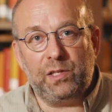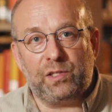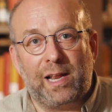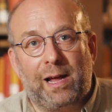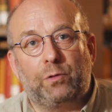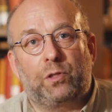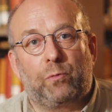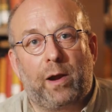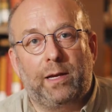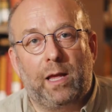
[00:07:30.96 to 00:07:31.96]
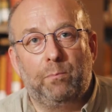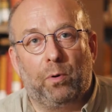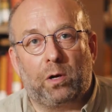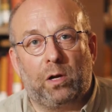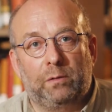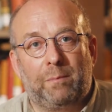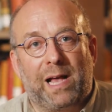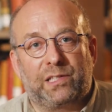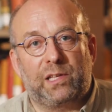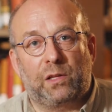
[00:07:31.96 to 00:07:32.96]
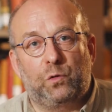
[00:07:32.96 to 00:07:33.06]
set out to write a book called Mishneh